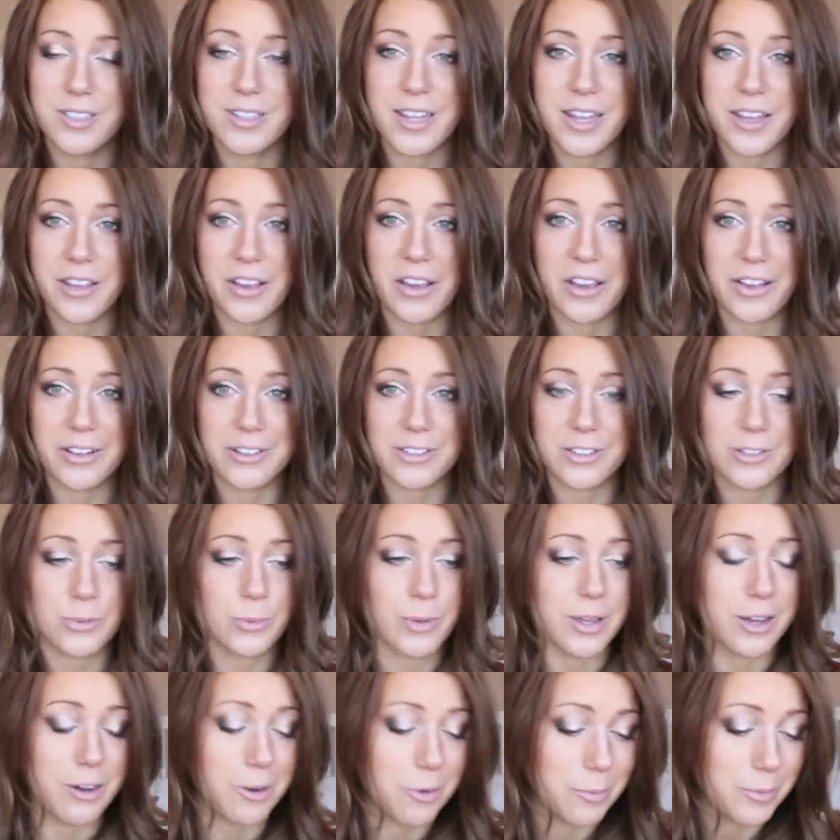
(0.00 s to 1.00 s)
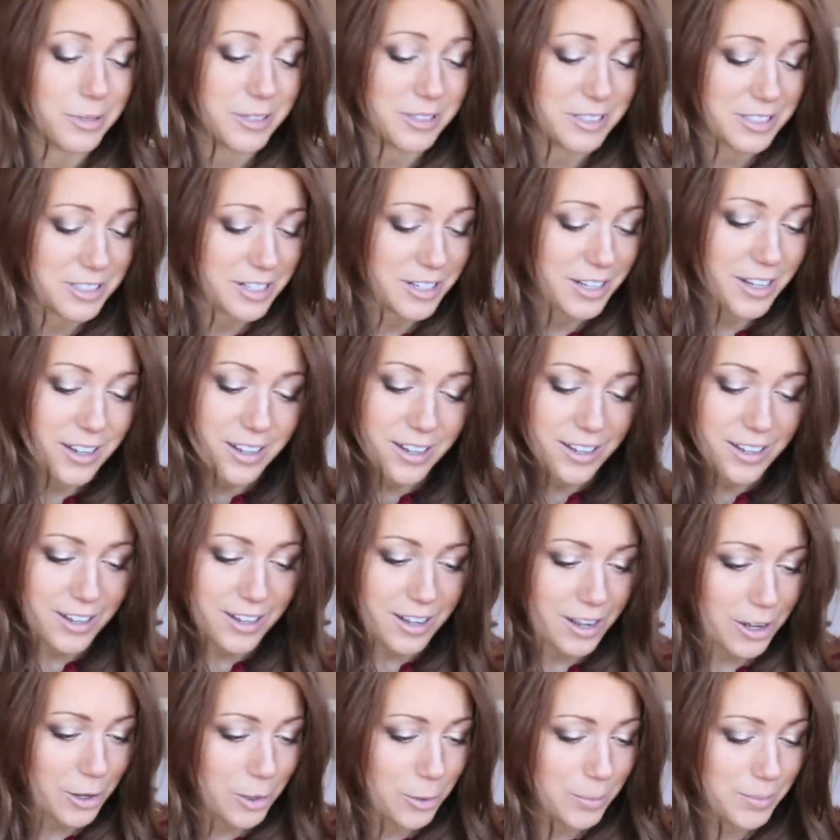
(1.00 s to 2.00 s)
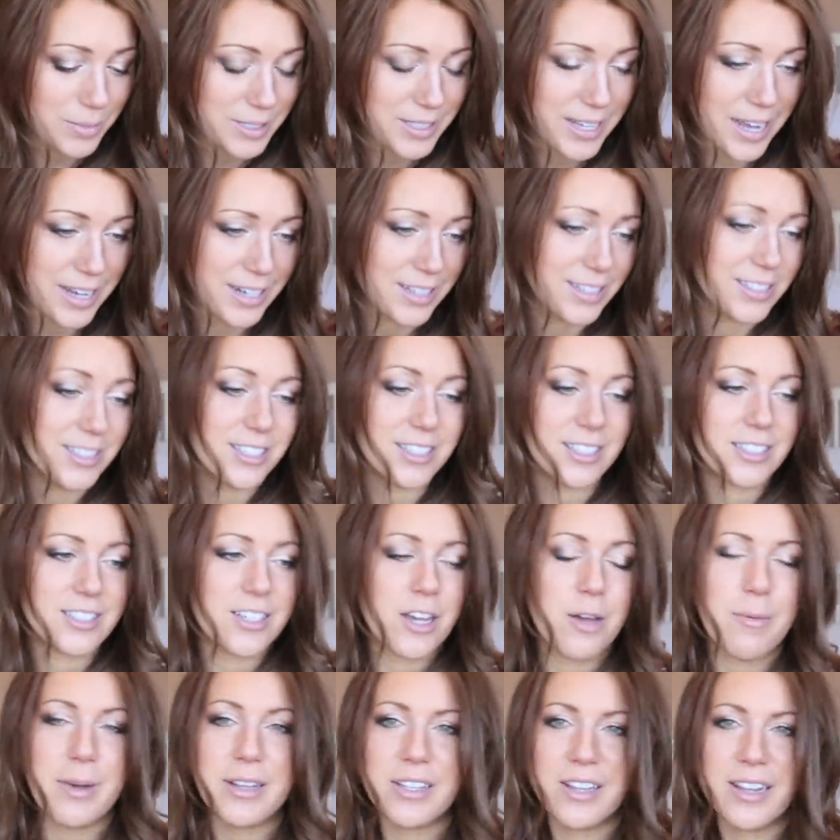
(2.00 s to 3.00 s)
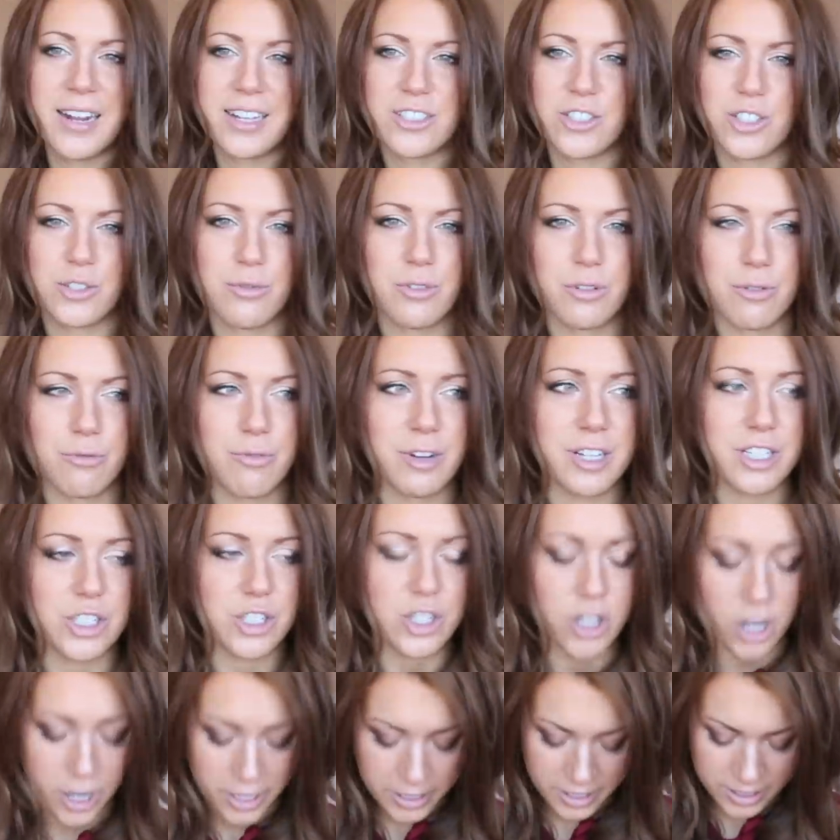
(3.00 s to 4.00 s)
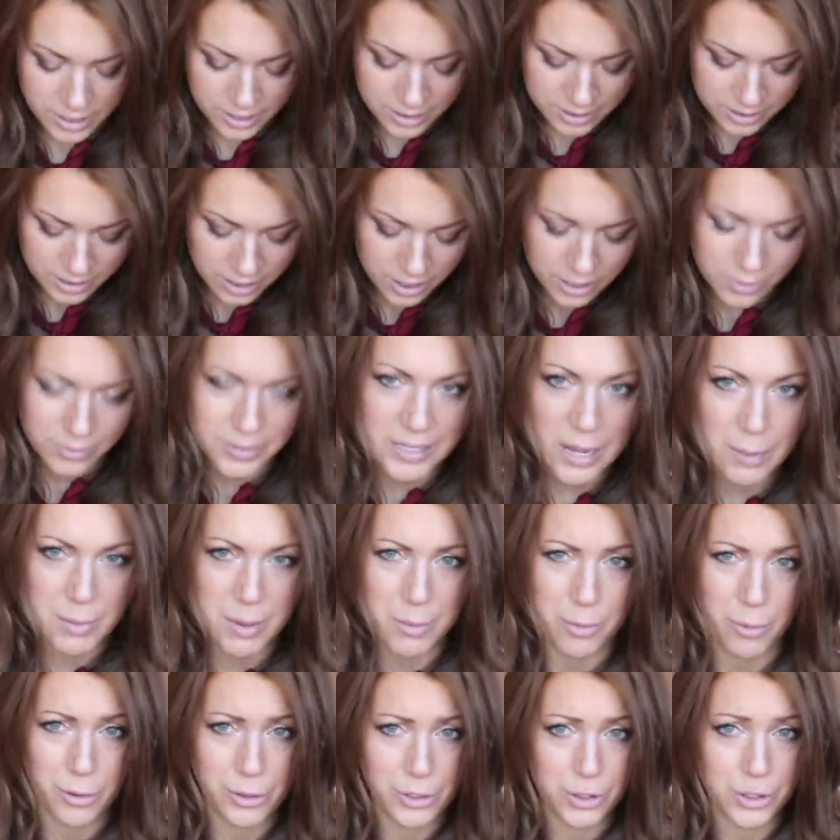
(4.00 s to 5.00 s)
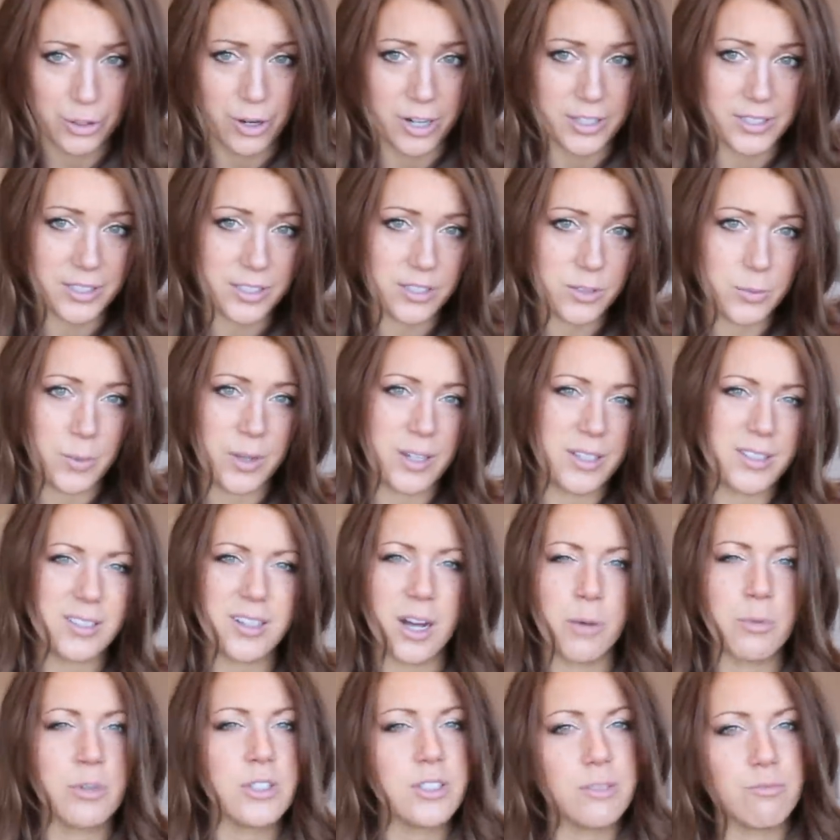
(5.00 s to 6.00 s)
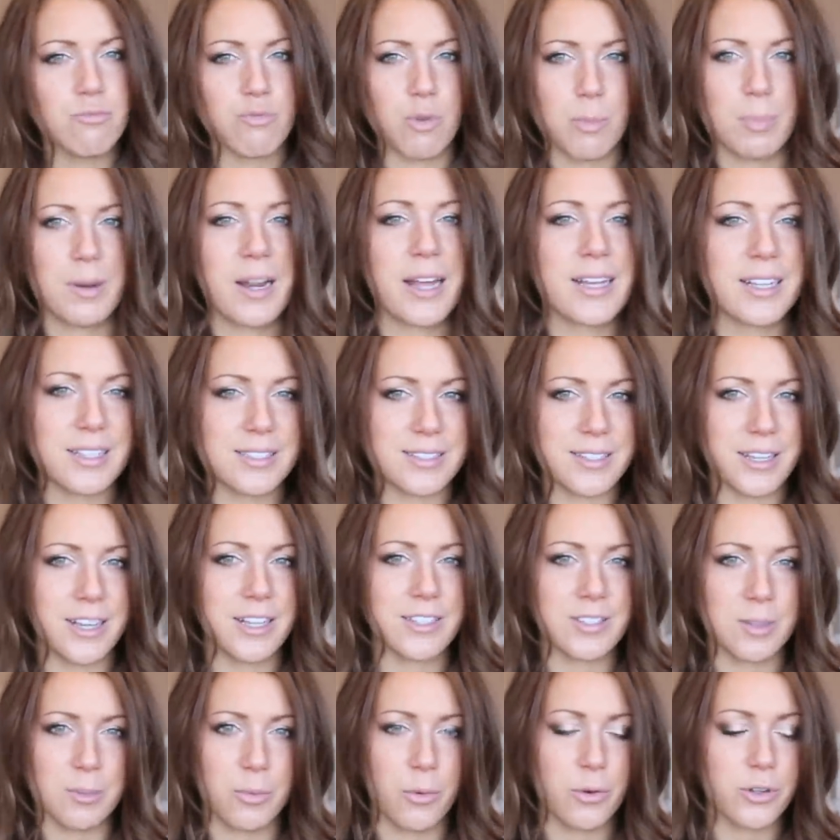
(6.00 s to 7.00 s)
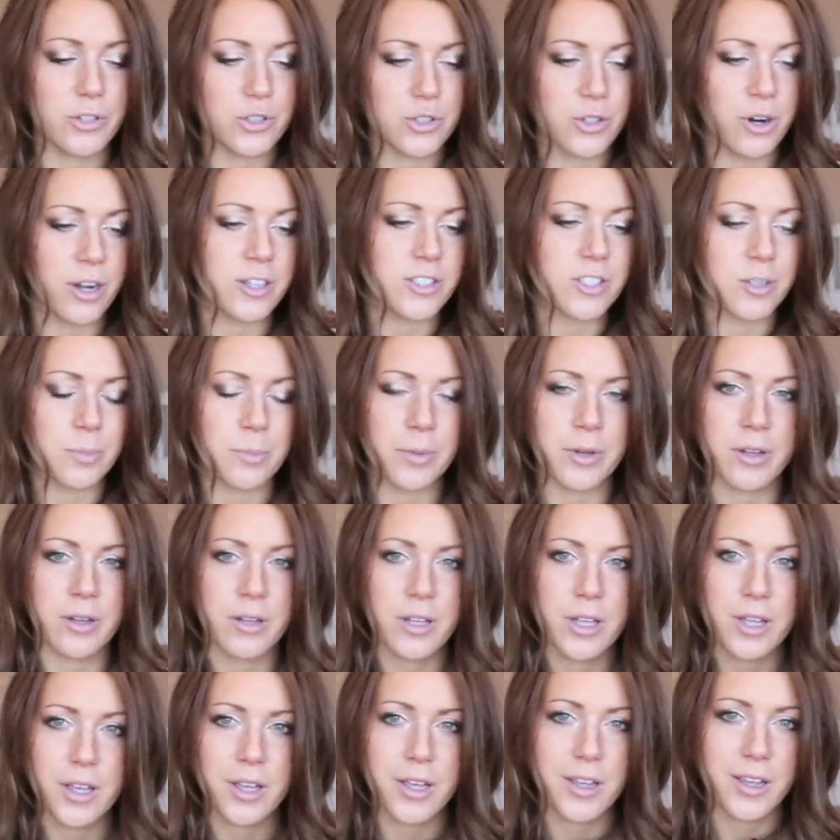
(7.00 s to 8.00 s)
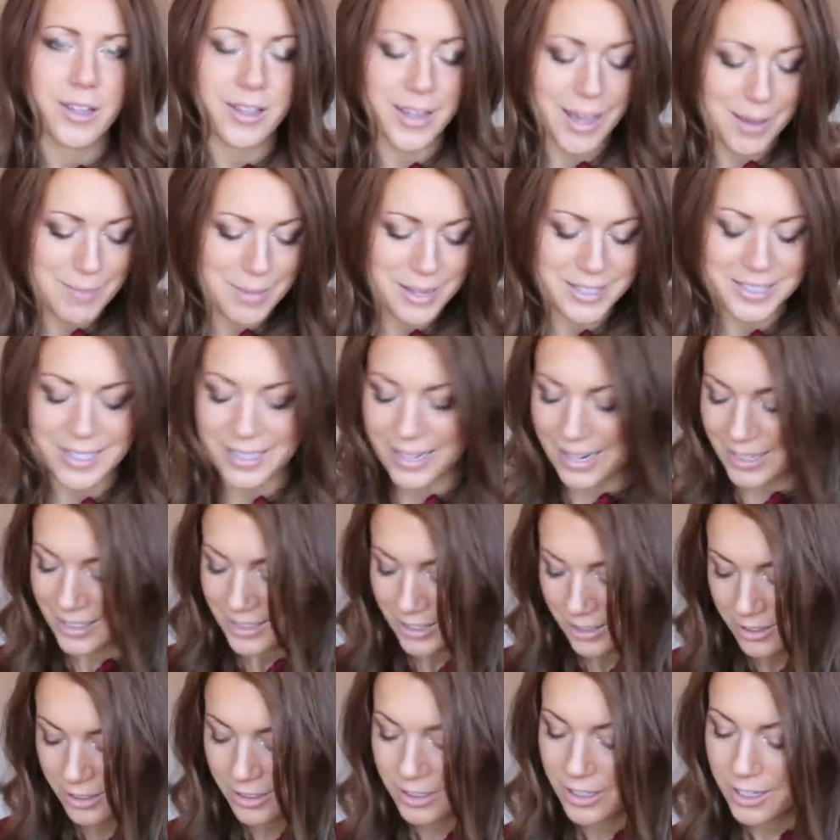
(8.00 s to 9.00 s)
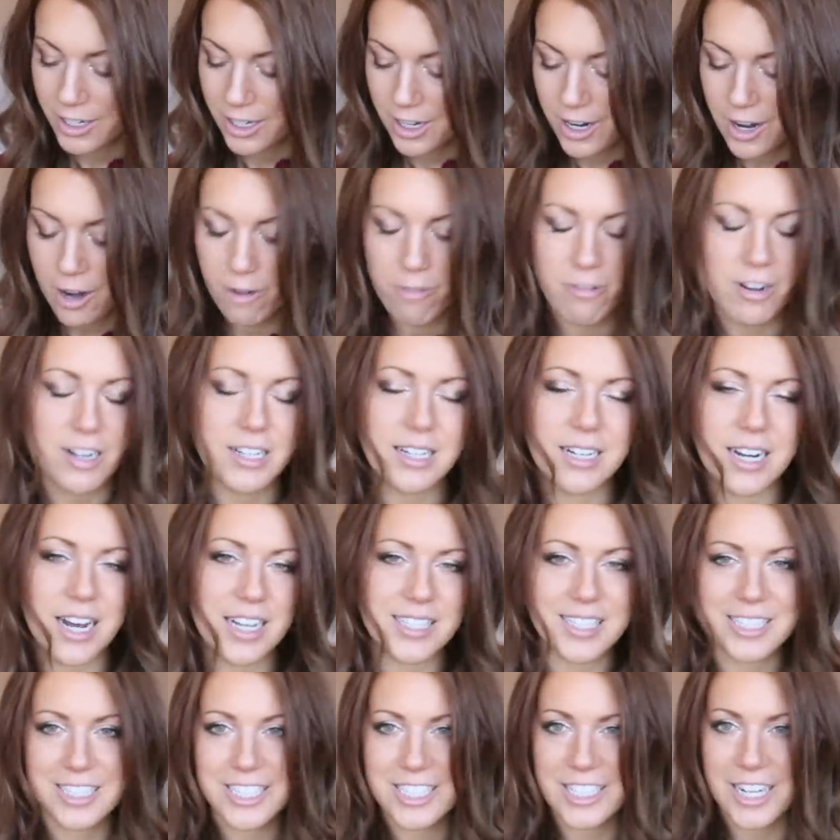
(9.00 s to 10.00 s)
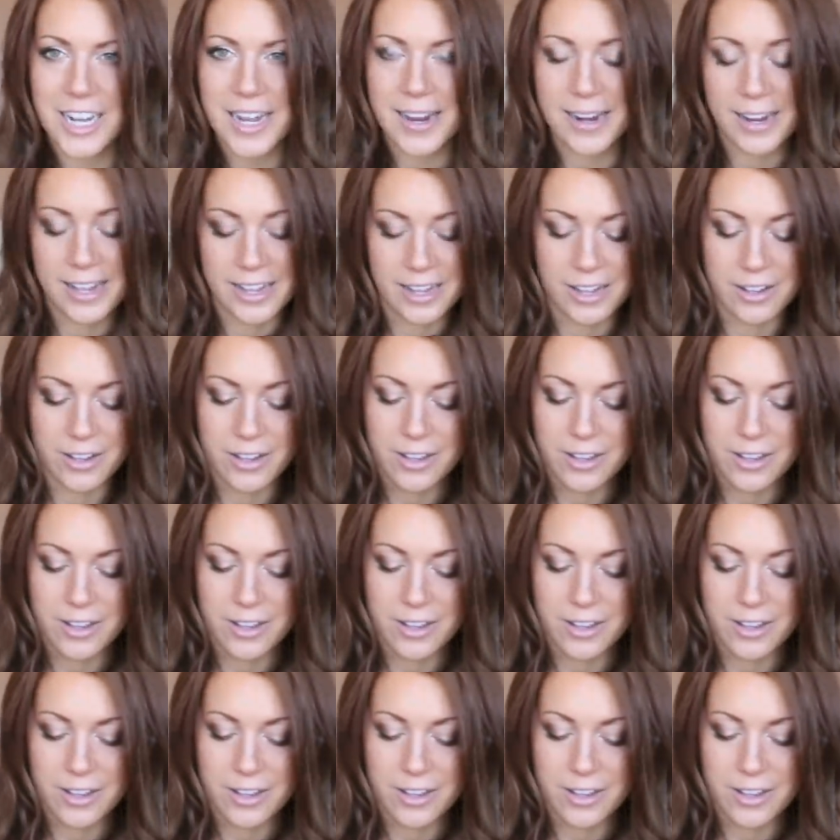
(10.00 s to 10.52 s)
There you go. It's a sweet almond um, scent. So it makes your legs just look really shiny and it's kind of semi moisturising as well. It's I wouldn't replace it as a moisturiser, but yeah, it makes your legs look really nice and shiny.